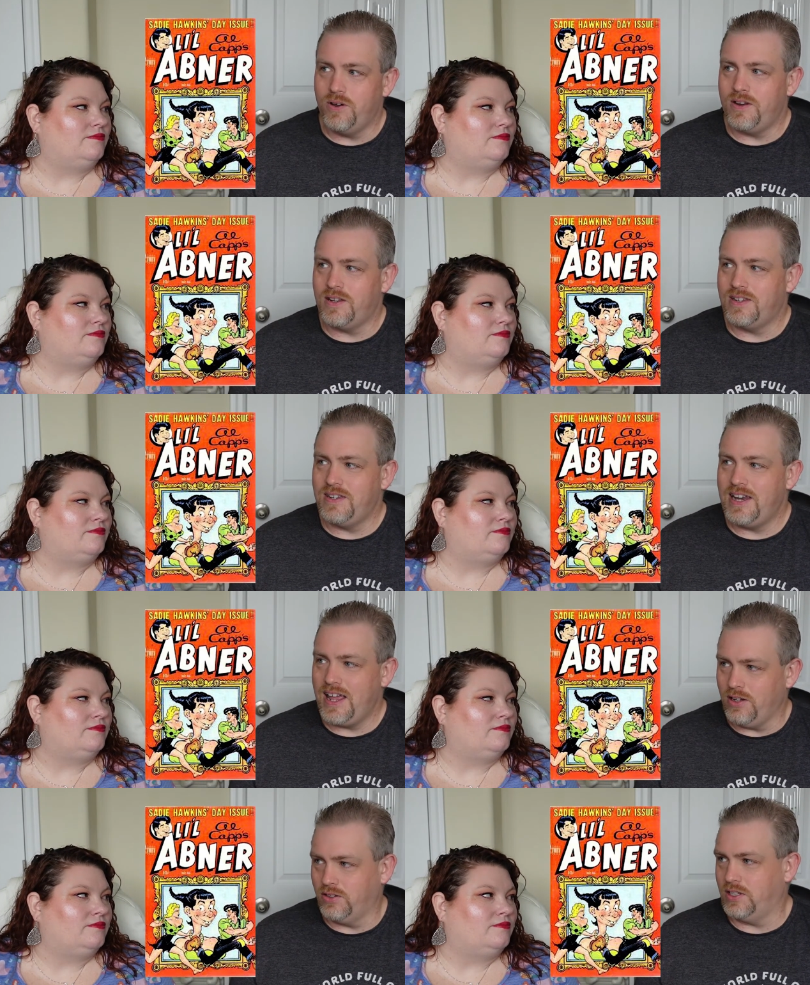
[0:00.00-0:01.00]
Speaker 1: put
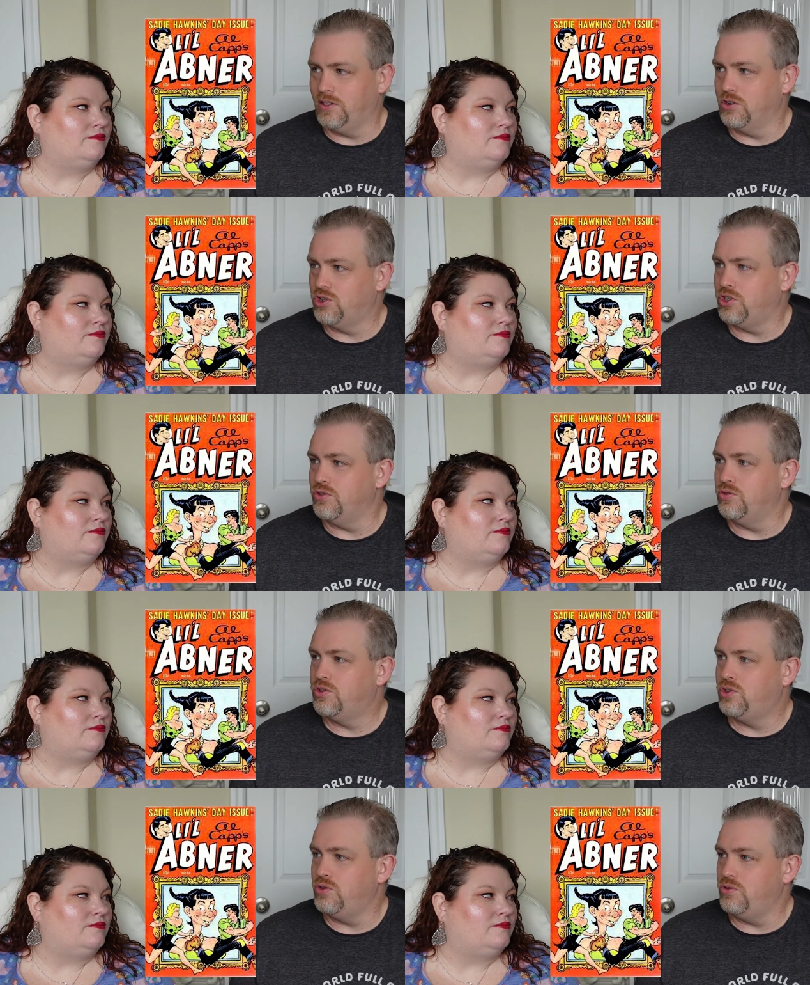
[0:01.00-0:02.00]
nails in their
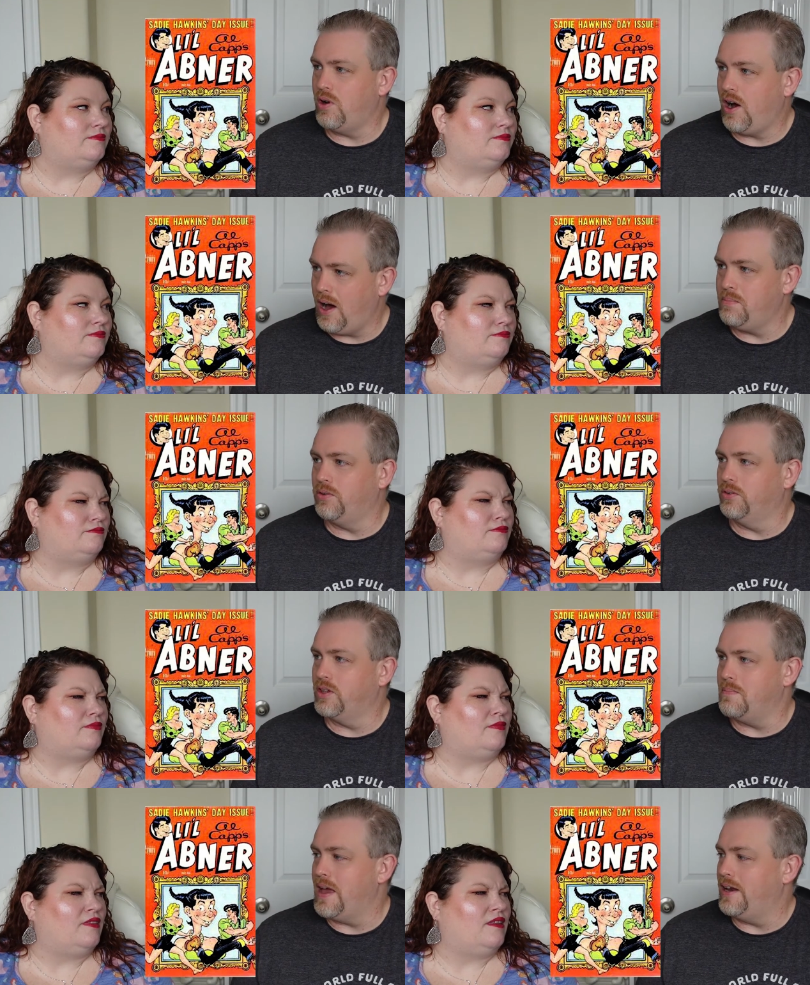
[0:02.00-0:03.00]
shoes to
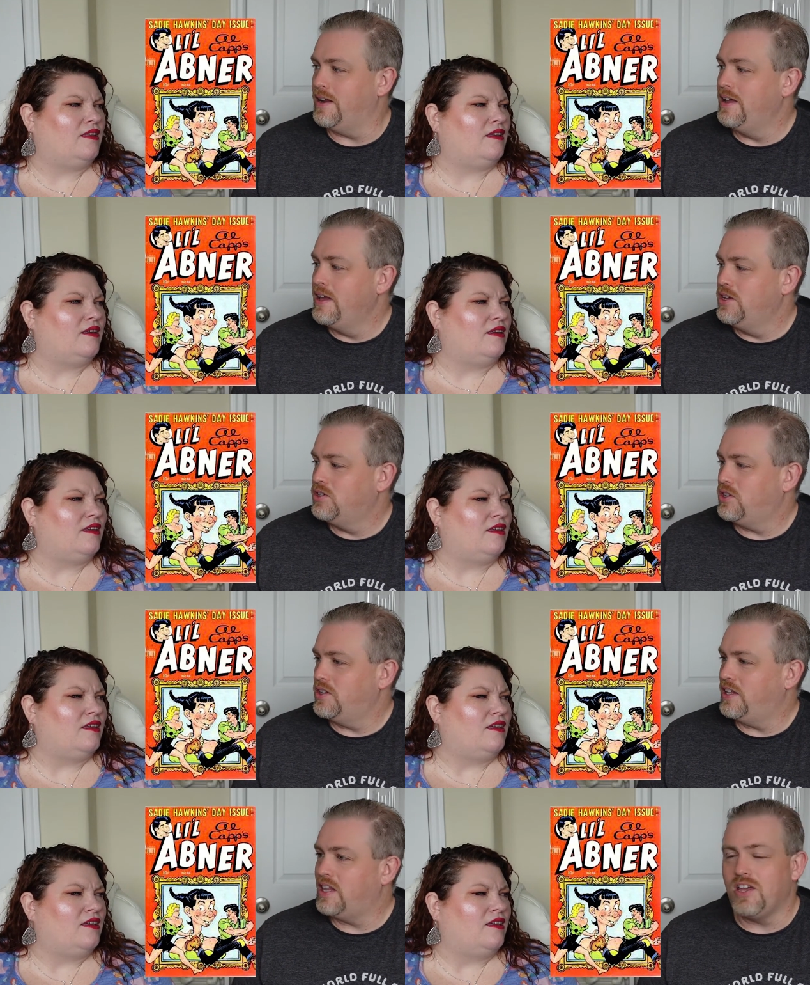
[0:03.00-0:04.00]
hobble the men
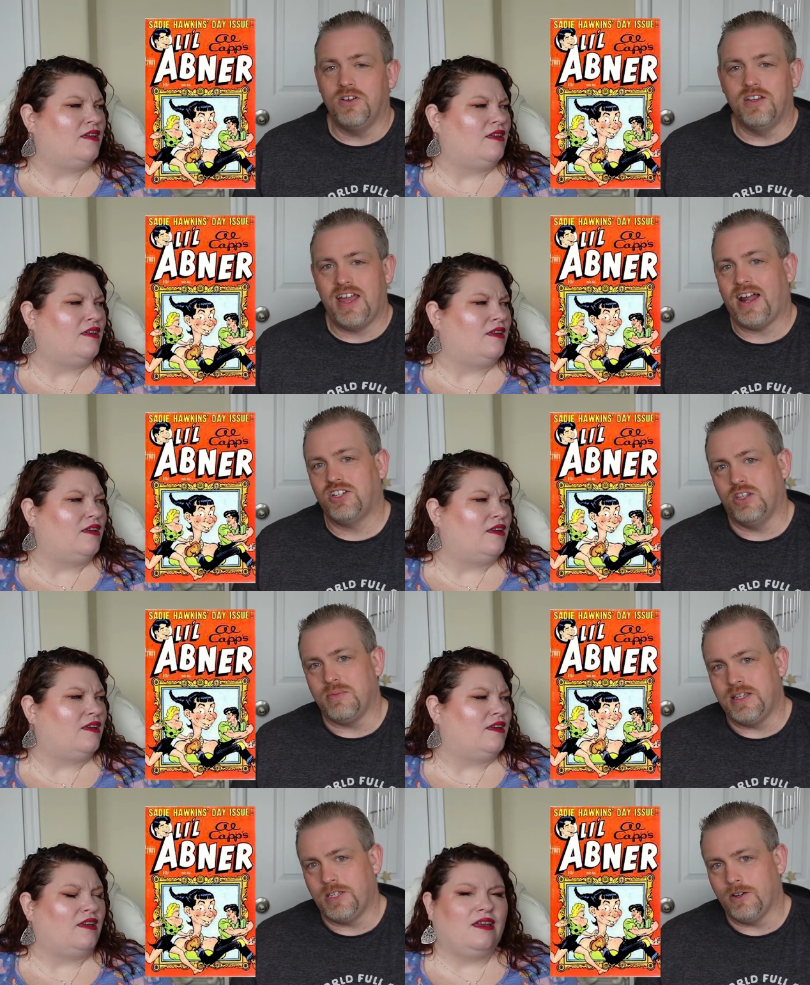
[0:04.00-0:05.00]
so that they could catch
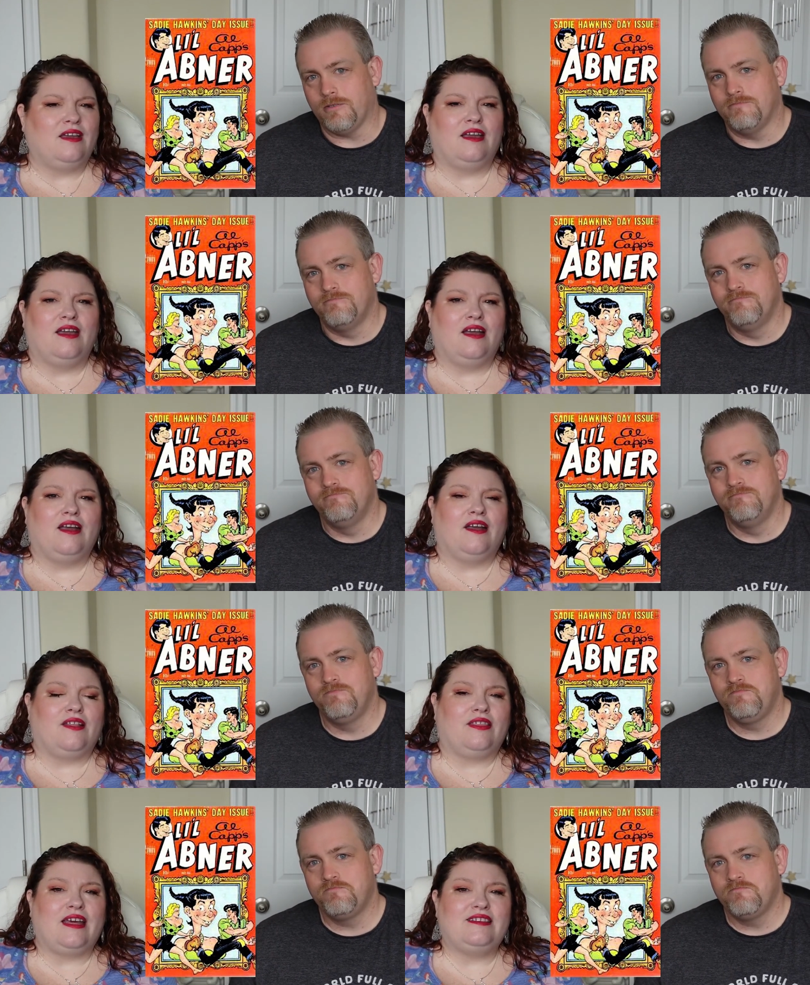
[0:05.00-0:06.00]
them easier.
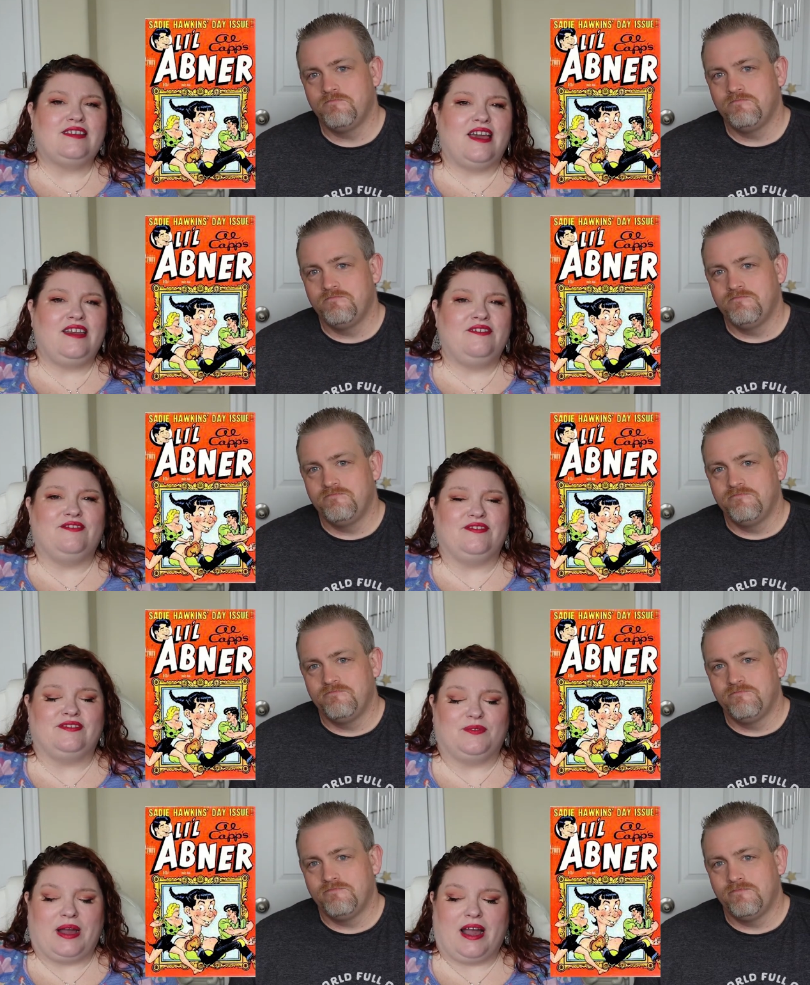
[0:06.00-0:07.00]
Speaker 2: That's kind
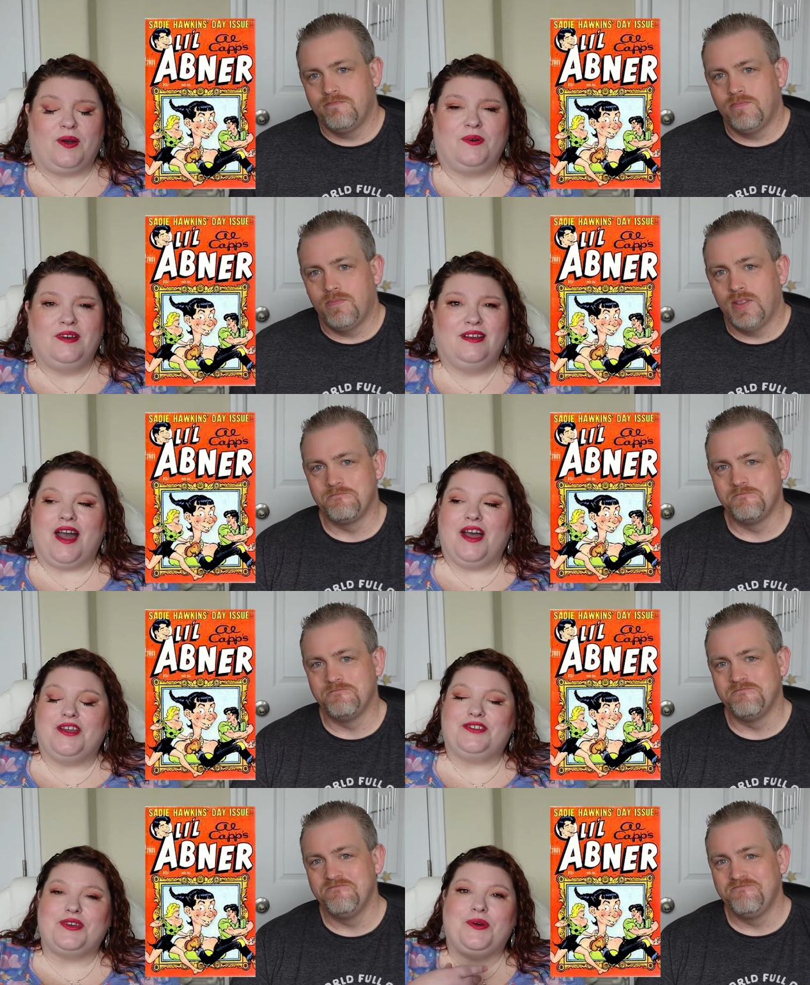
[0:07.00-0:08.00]
of wow.
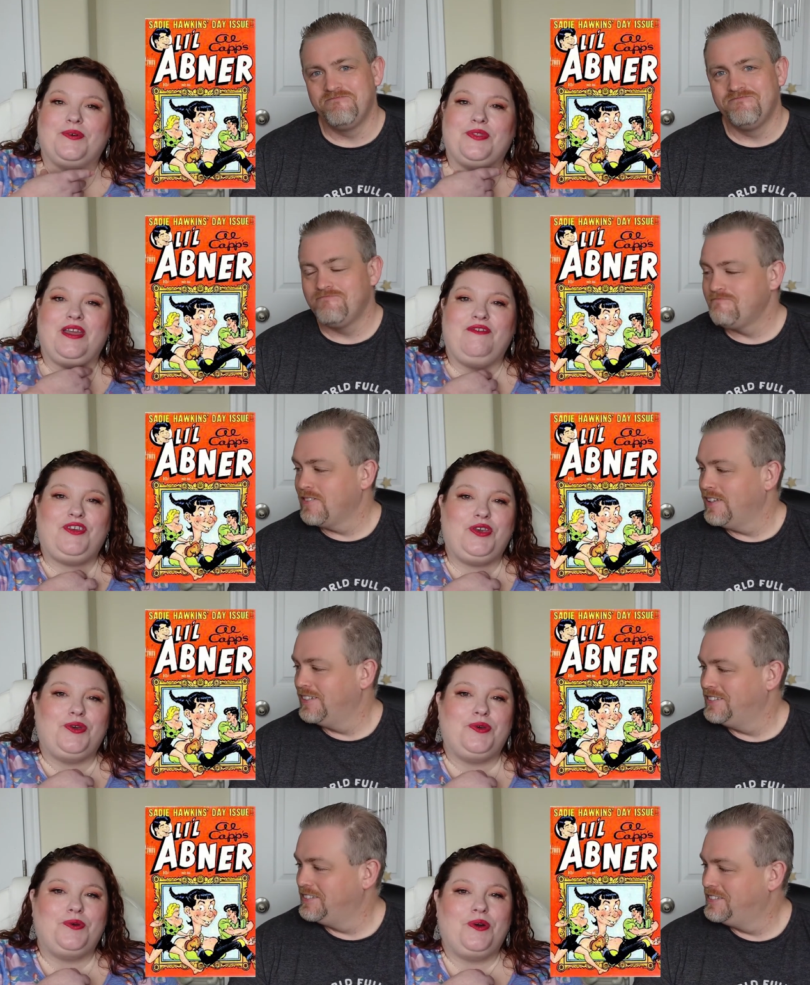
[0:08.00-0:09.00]
Uh, so if
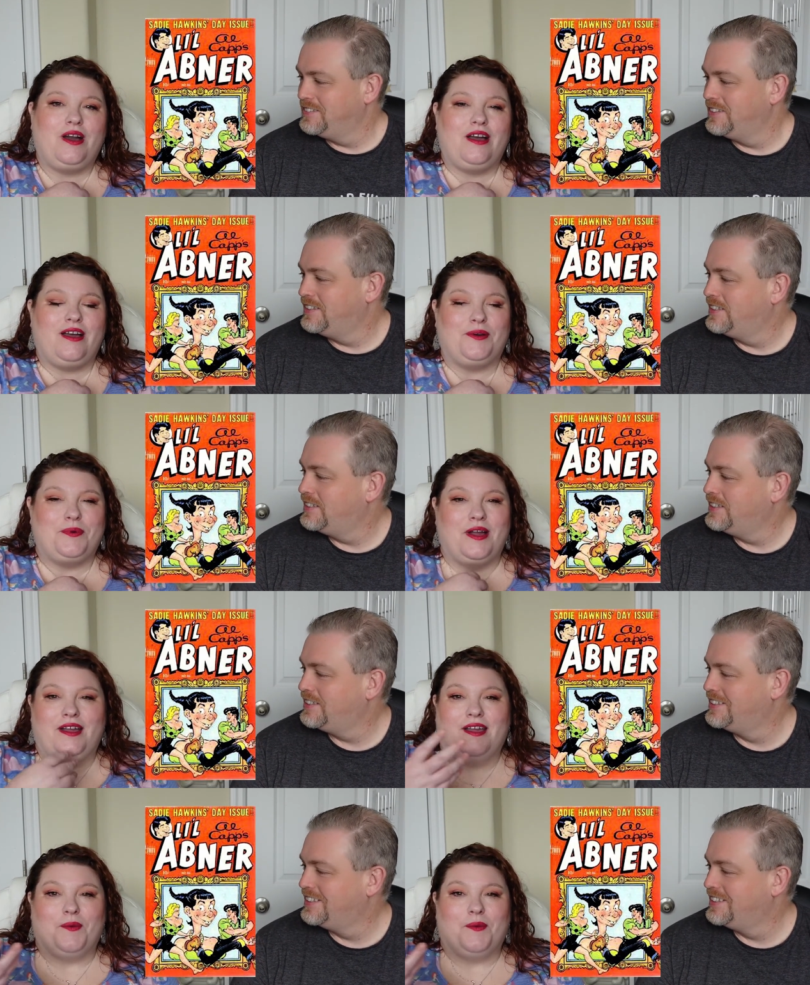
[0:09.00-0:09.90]
you uh,